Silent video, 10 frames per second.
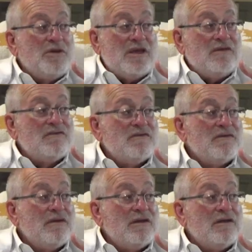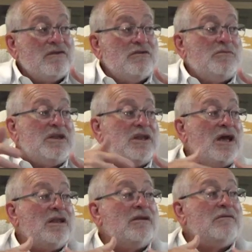of the piece to
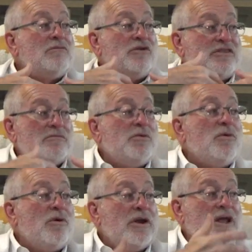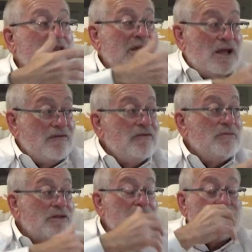be done with the Ford and the
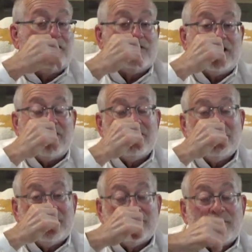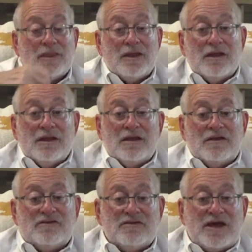government, the federal government.
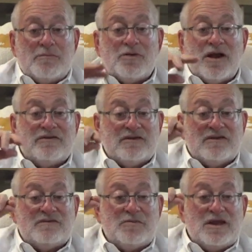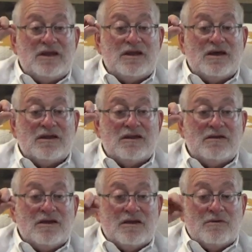And so that project is being
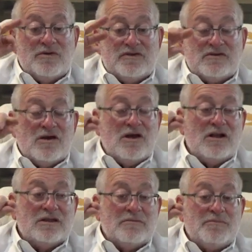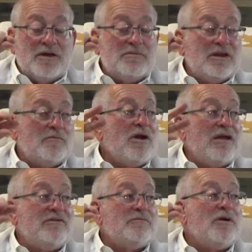done in what is called a public
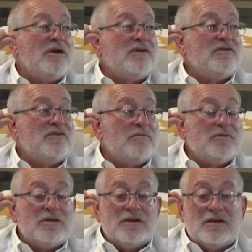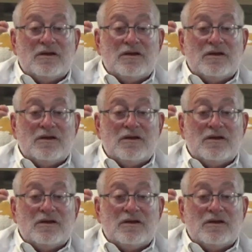private partnership,